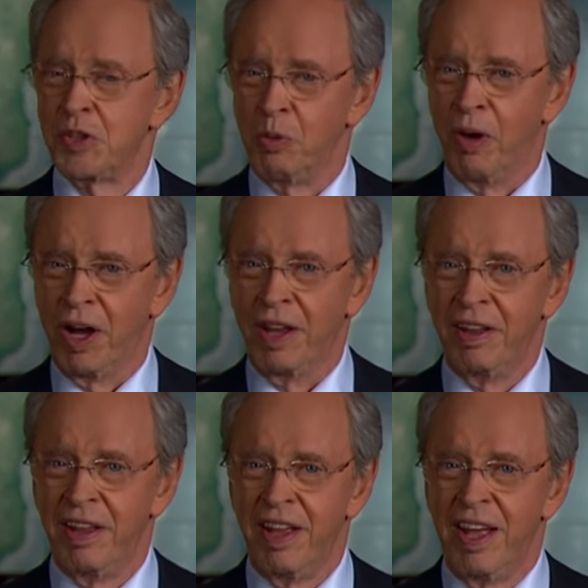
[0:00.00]
is
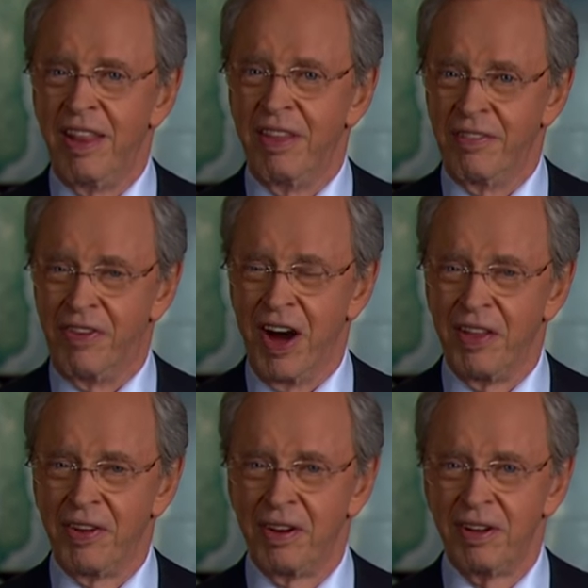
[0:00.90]
one, the
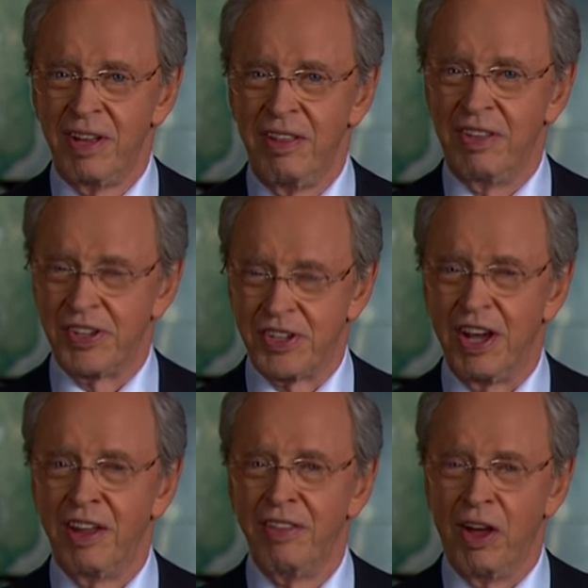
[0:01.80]
Father, the
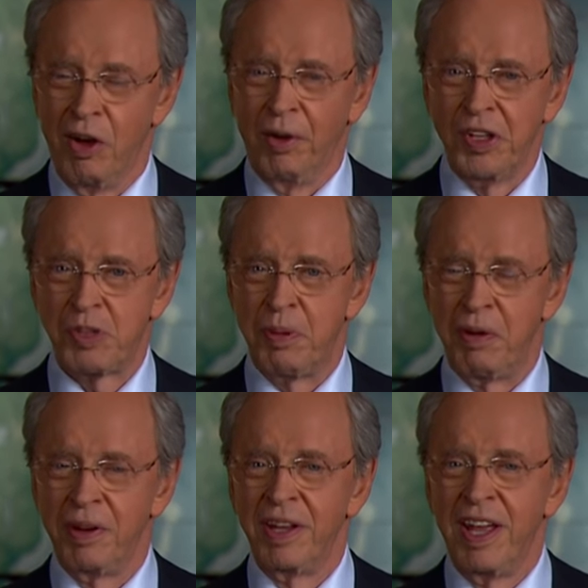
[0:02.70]
Son, the Holy
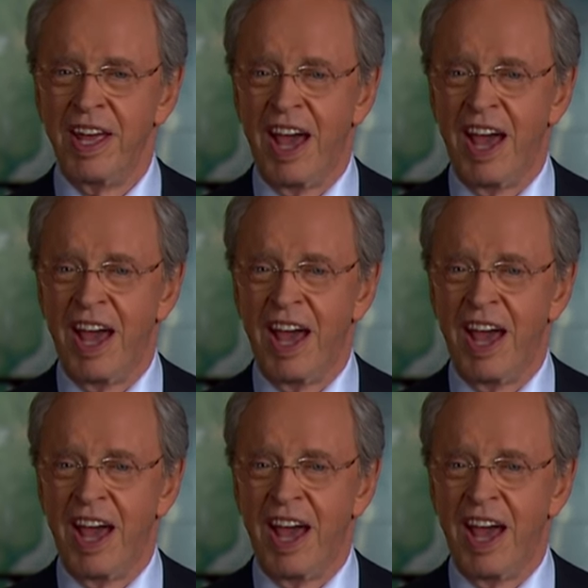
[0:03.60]
Spirit.